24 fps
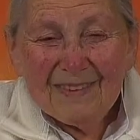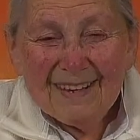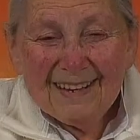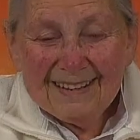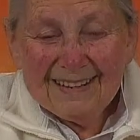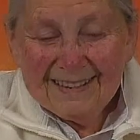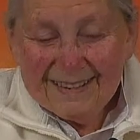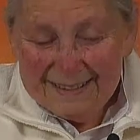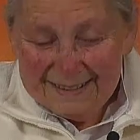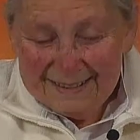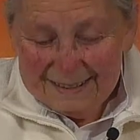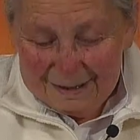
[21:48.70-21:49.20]

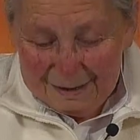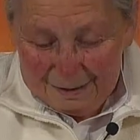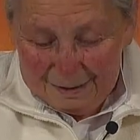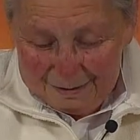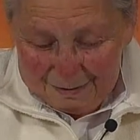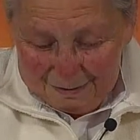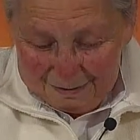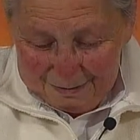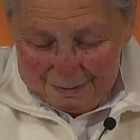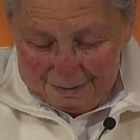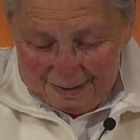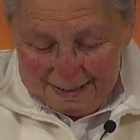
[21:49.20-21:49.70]

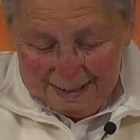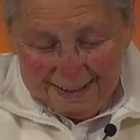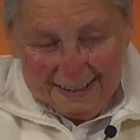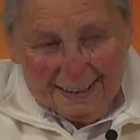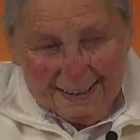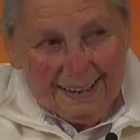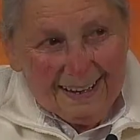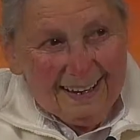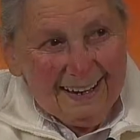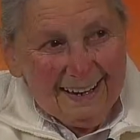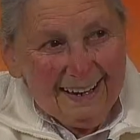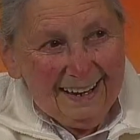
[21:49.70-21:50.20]
So
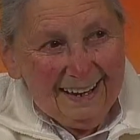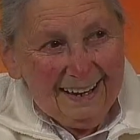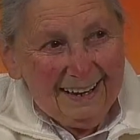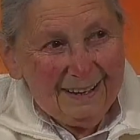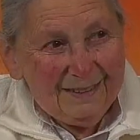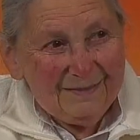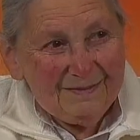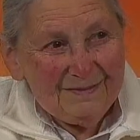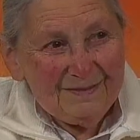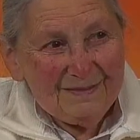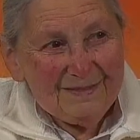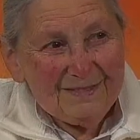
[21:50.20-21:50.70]

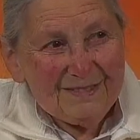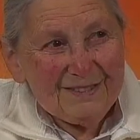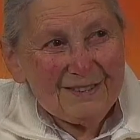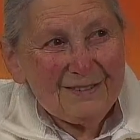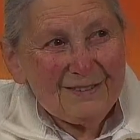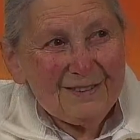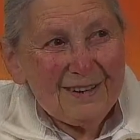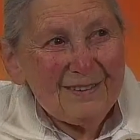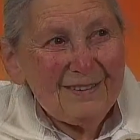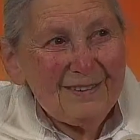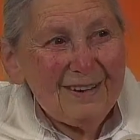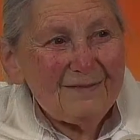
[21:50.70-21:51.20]

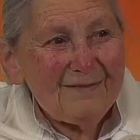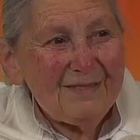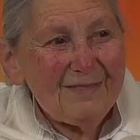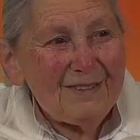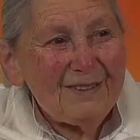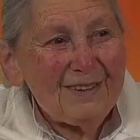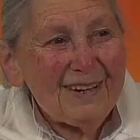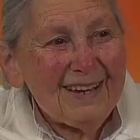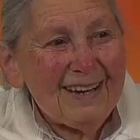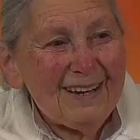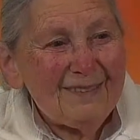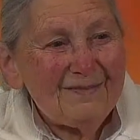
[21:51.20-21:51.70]
Sri Ram,
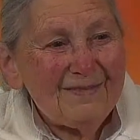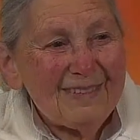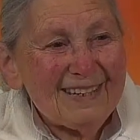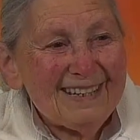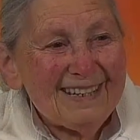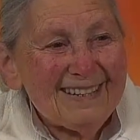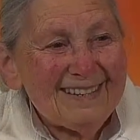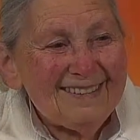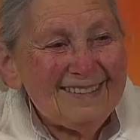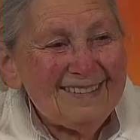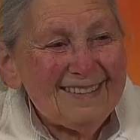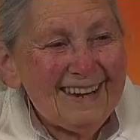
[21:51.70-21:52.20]
you come
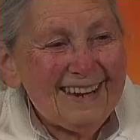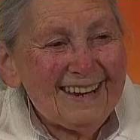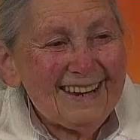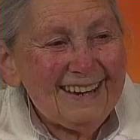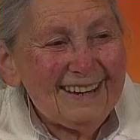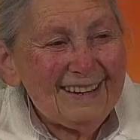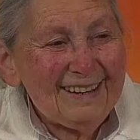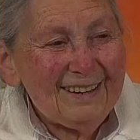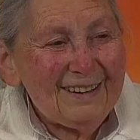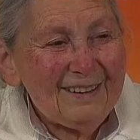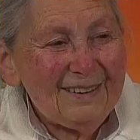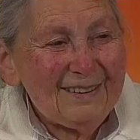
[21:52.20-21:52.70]
and say
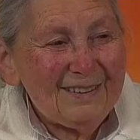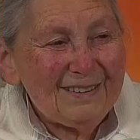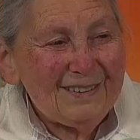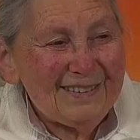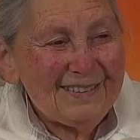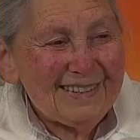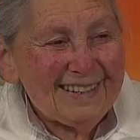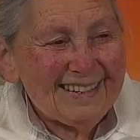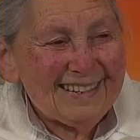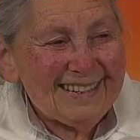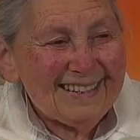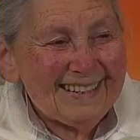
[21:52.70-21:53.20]
hello
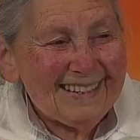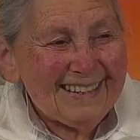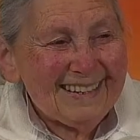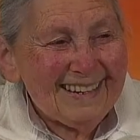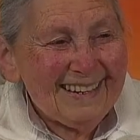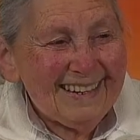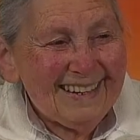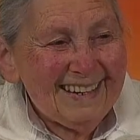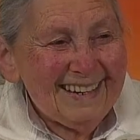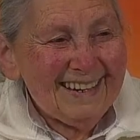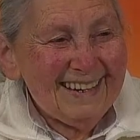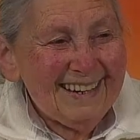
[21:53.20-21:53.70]
and
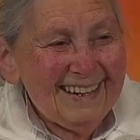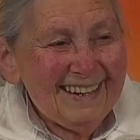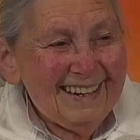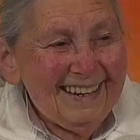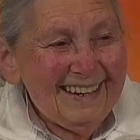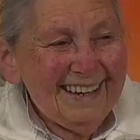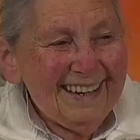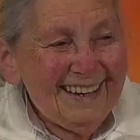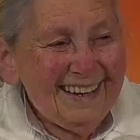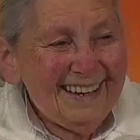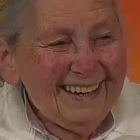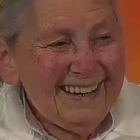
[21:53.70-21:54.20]

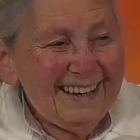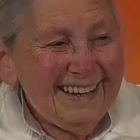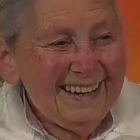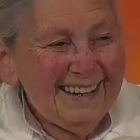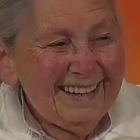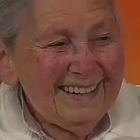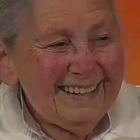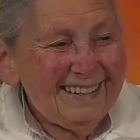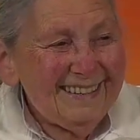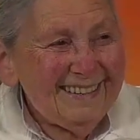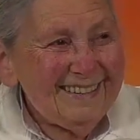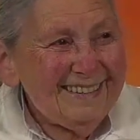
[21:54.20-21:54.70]

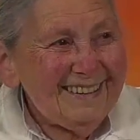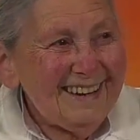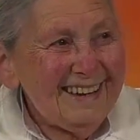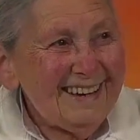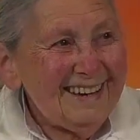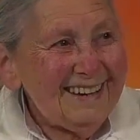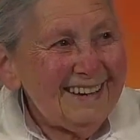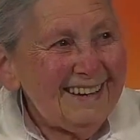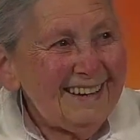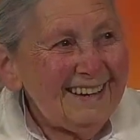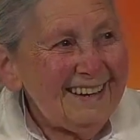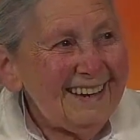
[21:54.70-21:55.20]

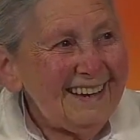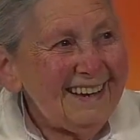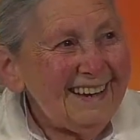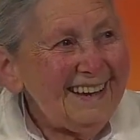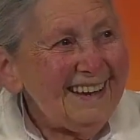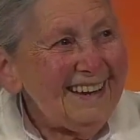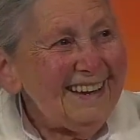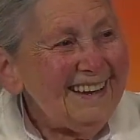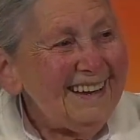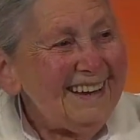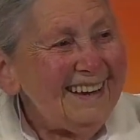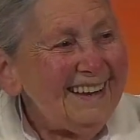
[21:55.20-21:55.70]
say
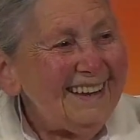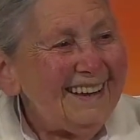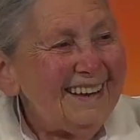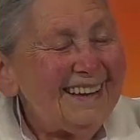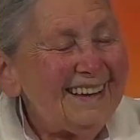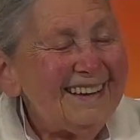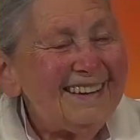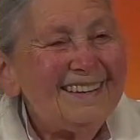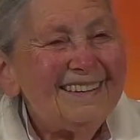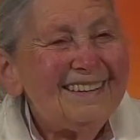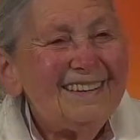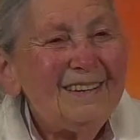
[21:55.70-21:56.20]

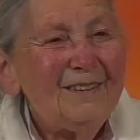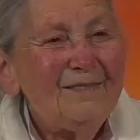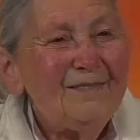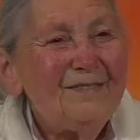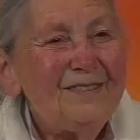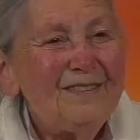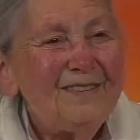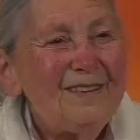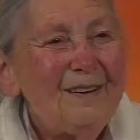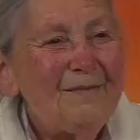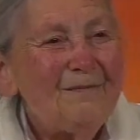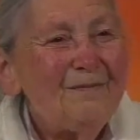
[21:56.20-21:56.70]
give
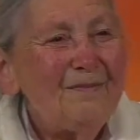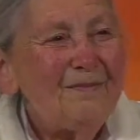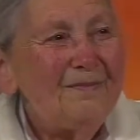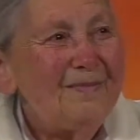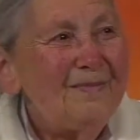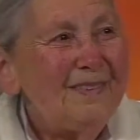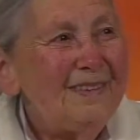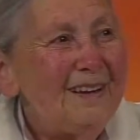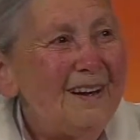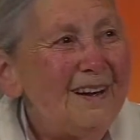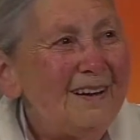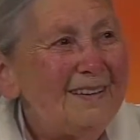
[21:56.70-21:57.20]

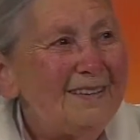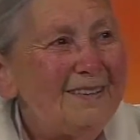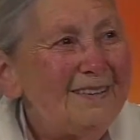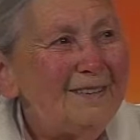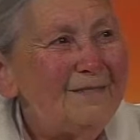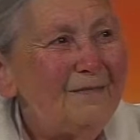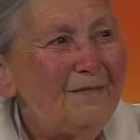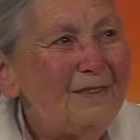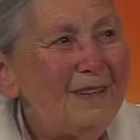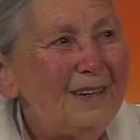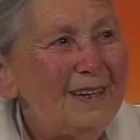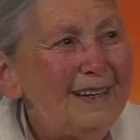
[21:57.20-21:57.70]
some nice
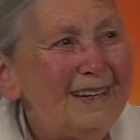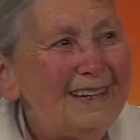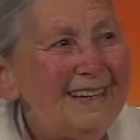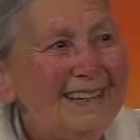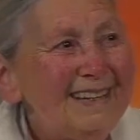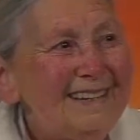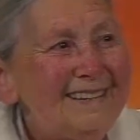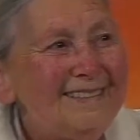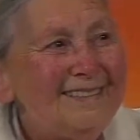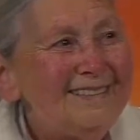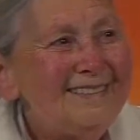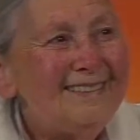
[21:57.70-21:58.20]

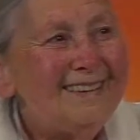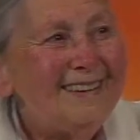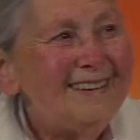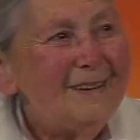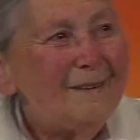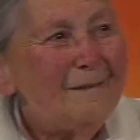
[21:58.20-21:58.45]
feelings.